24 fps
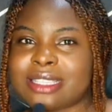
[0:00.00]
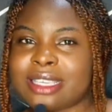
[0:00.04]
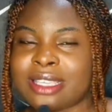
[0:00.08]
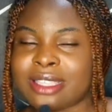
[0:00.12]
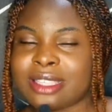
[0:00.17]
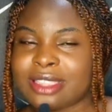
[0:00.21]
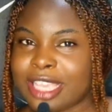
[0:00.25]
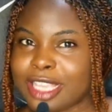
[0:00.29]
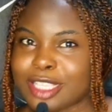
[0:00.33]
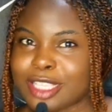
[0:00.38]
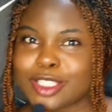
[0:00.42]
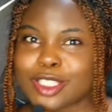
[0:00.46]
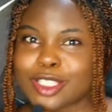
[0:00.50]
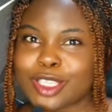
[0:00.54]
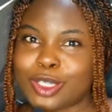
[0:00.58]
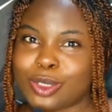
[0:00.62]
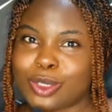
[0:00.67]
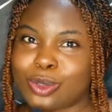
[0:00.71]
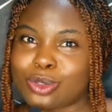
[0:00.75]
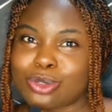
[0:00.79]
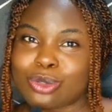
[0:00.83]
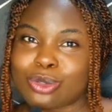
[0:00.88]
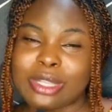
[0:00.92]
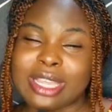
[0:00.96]
a test
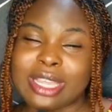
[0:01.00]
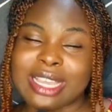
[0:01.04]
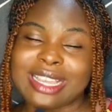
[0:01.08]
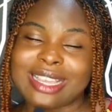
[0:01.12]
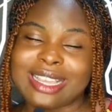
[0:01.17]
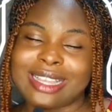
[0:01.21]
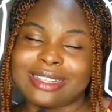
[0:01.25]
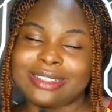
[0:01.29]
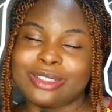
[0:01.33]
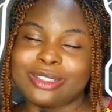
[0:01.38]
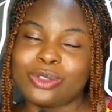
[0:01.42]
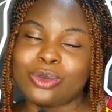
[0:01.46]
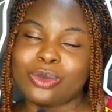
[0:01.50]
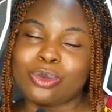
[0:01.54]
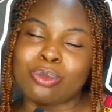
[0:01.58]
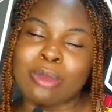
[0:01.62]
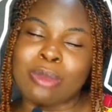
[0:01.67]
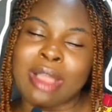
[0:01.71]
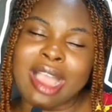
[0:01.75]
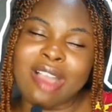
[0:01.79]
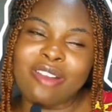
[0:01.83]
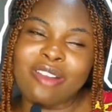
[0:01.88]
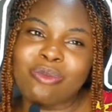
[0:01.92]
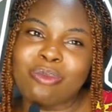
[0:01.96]
skill so that I can,
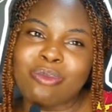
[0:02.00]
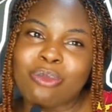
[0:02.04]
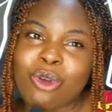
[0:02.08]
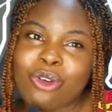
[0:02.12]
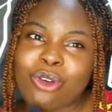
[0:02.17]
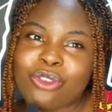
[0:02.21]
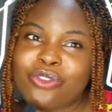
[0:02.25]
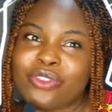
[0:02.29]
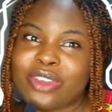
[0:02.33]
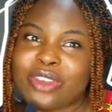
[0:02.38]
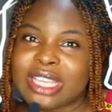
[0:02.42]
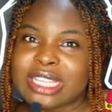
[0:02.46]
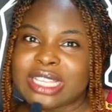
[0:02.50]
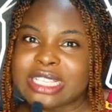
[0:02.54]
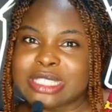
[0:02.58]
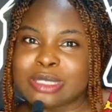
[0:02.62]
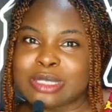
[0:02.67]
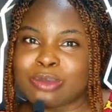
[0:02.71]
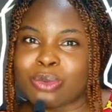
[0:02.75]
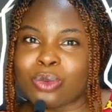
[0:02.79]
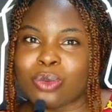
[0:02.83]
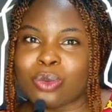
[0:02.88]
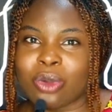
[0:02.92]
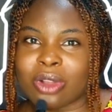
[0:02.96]
have more
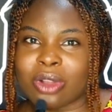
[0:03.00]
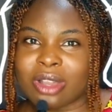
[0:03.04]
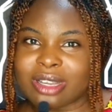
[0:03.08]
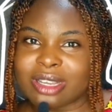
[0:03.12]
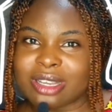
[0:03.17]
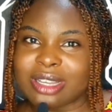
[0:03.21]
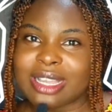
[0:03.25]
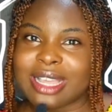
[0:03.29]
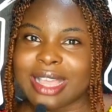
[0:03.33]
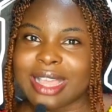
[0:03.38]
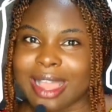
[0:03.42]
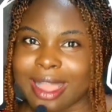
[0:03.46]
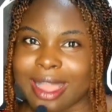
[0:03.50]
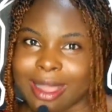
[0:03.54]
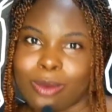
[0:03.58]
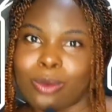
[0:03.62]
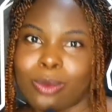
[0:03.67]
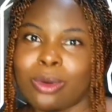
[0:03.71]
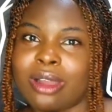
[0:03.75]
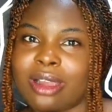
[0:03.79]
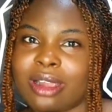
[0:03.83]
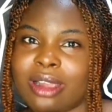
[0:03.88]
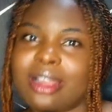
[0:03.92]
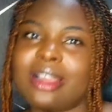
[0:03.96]
flexible work
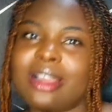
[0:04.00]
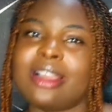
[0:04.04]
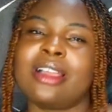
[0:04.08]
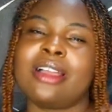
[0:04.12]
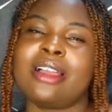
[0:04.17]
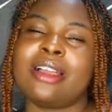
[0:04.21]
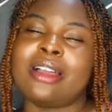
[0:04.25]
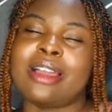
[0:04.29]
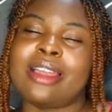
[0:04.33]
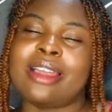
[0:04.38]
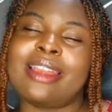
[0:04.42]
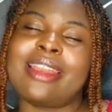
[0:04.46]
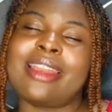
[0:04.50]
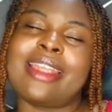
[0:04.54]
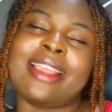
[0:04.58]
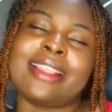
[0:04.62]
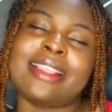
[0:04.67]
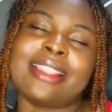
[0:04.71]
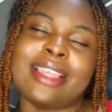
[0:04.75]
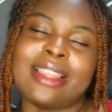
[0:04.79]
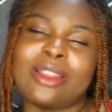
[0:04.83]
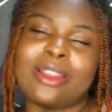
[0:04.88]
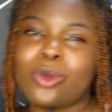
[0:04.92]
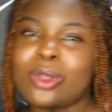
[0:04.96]
hour. All
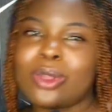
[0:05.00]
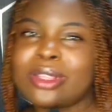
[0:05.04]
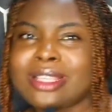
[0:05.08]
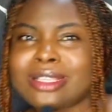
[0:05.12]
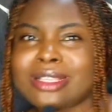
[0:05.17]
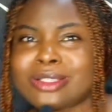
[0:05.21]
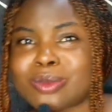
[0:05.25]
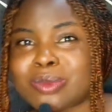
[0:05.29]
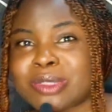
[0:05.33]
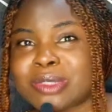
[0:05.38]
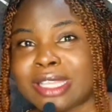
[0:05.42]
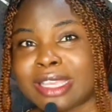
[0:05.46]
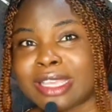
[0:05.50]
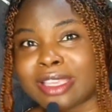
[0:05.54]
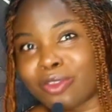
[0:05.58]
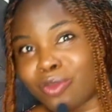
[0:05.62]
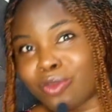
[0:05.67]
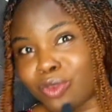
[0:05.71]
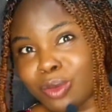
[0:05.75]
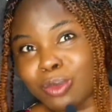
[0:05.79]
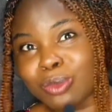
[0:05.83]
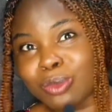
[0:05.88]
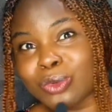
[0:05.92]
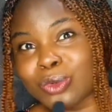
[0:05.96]
right. I wanted something like
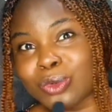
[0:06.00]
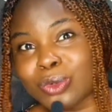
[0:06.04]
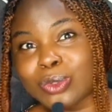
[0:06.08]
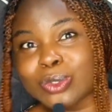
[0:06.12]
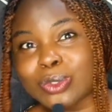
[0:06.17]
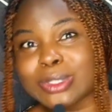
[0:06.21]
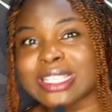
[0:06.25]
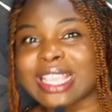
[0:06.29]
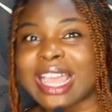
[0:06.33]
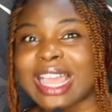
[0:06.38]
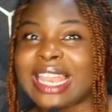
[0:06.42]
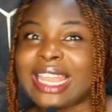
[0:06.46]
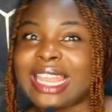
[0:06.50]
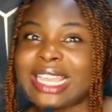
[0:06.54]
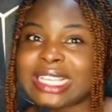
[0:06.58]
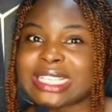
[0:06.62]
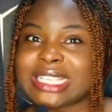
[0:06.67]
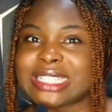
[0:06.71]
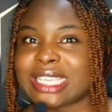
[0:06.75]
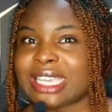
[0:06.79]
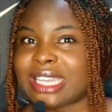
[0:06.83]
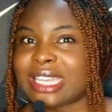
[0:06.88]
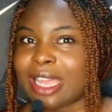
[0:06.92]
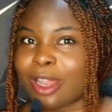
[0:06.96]
remote. I like
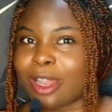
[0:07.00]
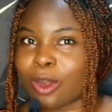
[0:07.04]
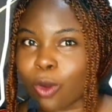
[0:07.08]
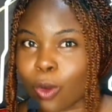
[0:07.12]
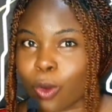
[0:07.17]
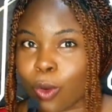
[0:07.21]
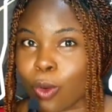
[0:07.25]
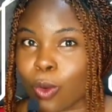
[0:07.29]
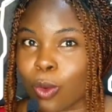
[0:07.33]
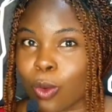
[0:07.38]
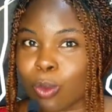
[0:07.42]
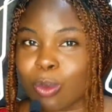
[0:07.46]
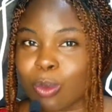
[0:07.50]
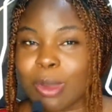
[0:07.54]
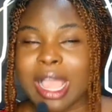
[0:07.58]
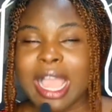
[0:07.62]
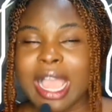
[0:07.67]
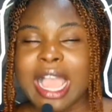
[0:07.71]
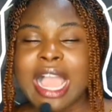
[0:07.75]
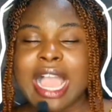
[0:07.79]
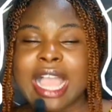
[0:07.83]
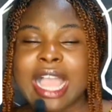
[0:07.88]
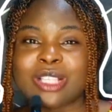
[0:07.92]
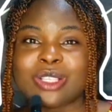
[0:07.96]
staying at home.
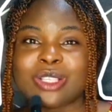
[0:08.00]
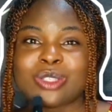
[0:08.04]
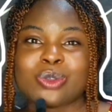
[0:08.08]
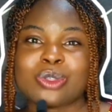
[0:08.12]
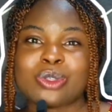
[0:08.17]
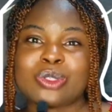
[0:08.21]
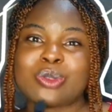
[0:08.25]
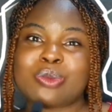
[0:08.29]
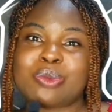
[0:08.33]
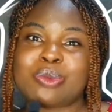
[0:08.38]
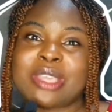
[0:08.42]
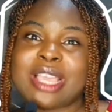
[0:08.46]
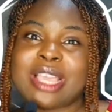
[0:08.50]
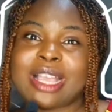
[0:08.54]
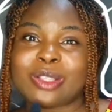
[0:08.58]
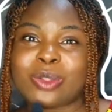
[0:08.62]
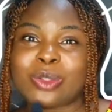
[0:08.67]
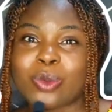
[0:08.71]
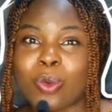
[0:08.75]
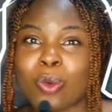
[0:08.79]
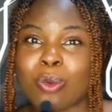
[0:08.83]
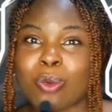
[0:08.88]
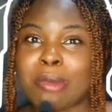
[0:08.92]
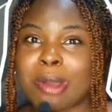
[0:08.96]
I just want to be at
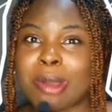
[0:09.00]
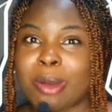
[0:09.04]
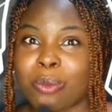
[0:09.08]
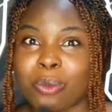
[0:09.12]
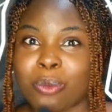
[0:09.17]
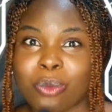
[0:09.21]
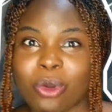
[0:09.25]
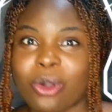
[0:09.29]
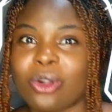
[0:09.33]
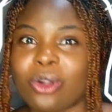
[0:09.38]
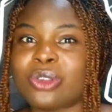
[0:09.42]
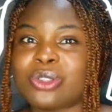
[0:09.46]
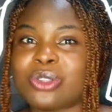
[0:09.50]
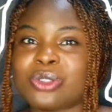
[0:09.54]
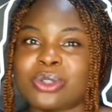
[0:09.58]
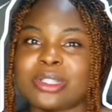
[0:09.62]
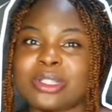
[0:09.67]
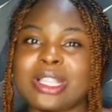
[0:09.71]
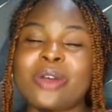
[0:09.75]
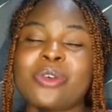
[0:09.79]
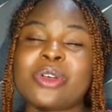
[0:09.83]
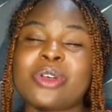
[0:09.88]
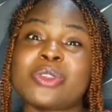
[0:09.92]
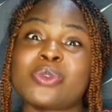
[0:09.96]
home and work. So
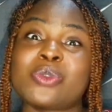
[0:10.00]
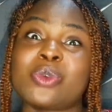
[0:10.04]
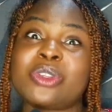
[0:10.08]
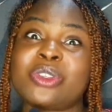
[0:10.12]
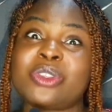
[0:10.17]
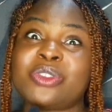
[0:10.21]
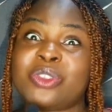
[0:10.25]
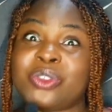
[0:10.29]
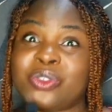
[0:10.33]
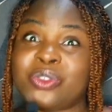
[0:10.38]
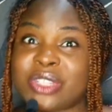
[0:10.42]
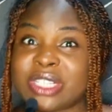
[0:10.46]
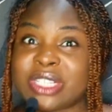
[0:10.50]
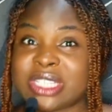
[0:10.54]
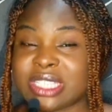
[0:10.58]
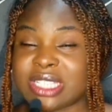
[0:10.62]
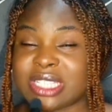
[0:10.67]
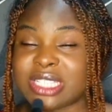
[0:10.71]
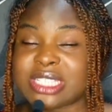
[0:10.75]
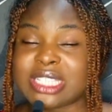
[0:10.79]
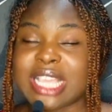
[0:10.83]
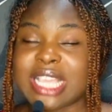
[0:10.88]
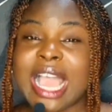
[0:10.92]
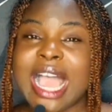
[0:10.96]
that was one of the
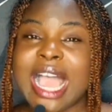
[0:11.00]
reasons